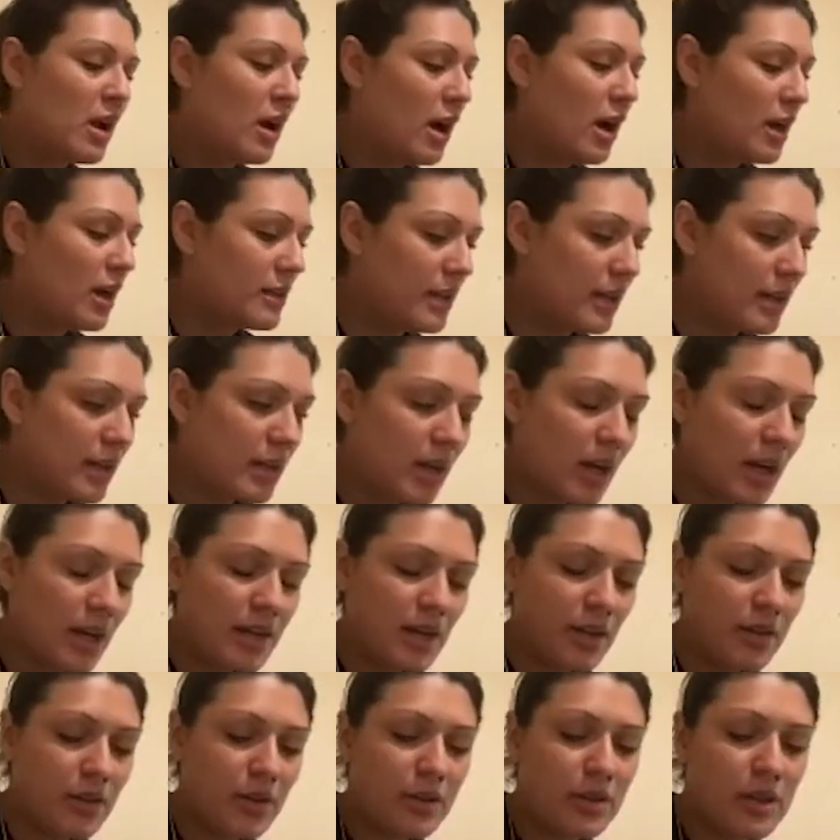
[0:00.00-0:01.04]
And then
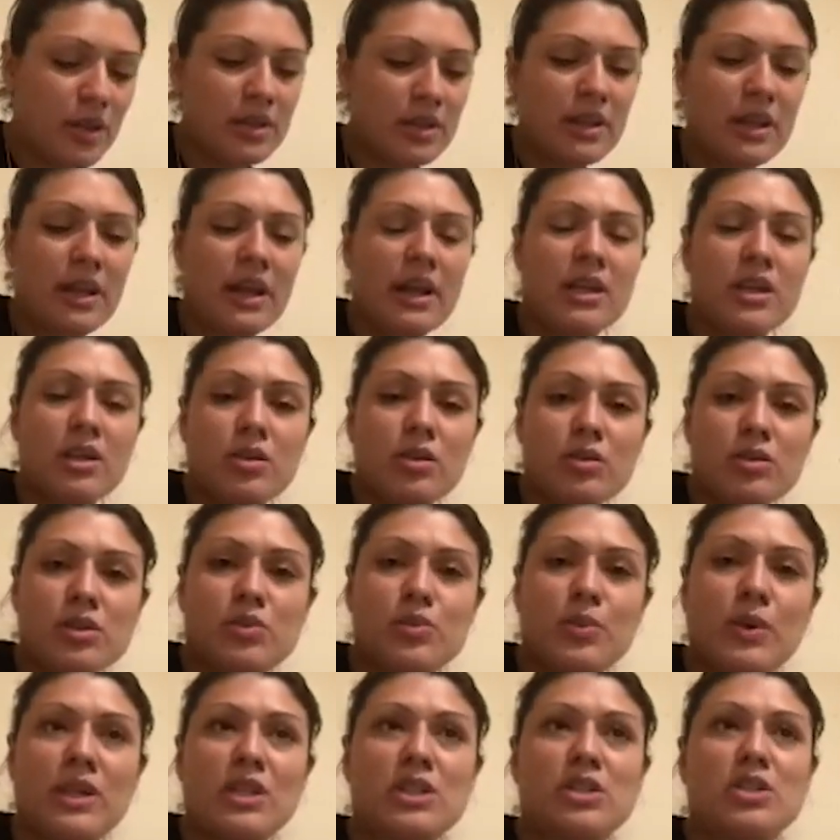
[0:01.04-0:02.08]
another thing that I used,
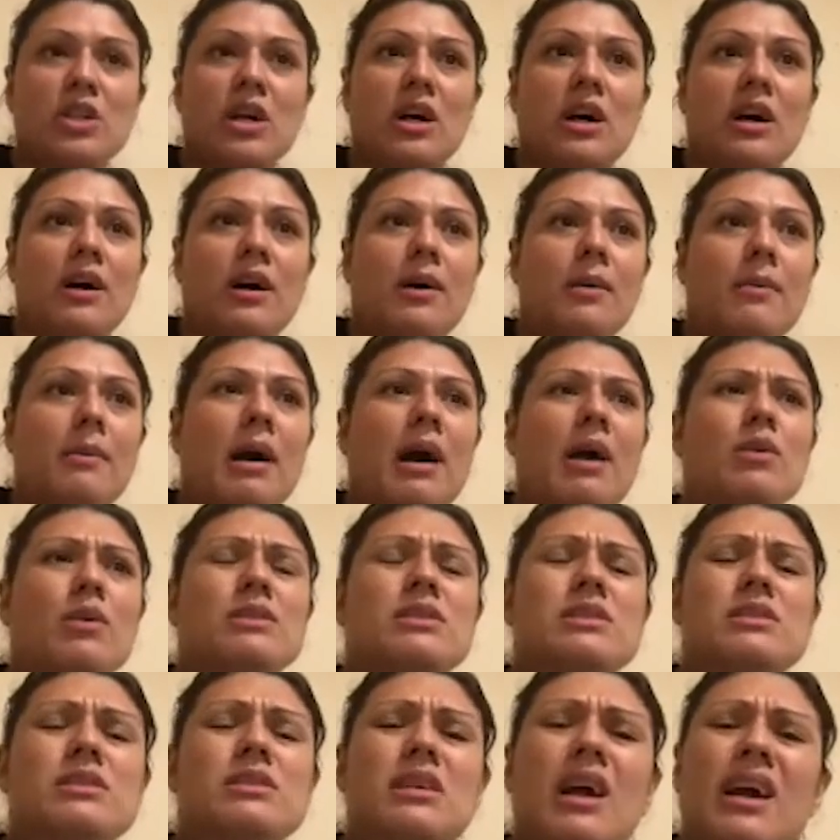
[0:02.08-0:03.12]
which I
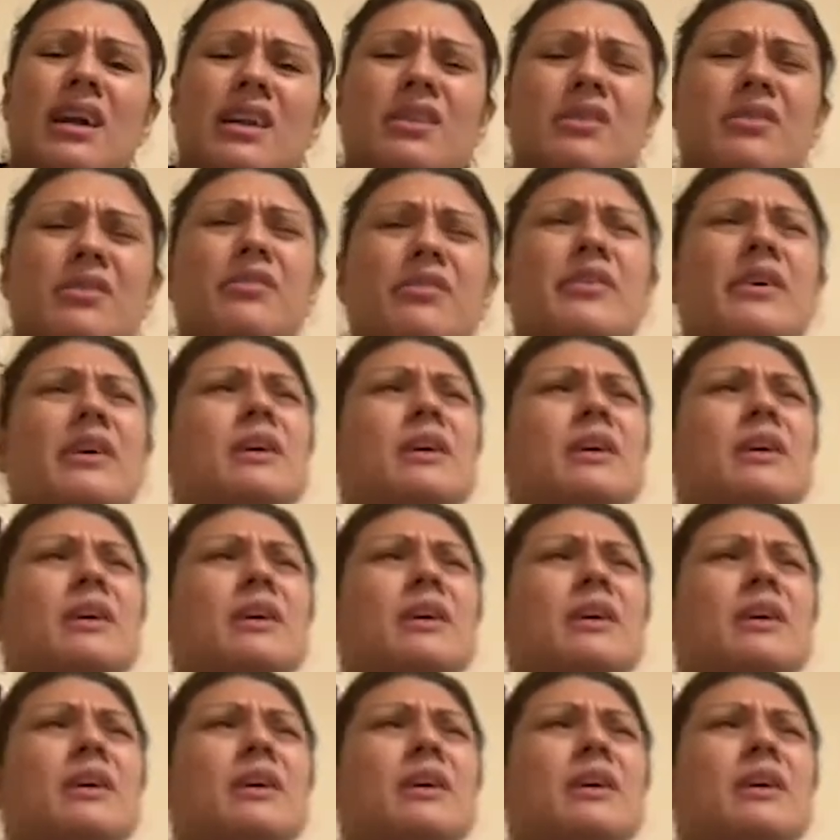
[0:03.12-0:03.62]
was kind of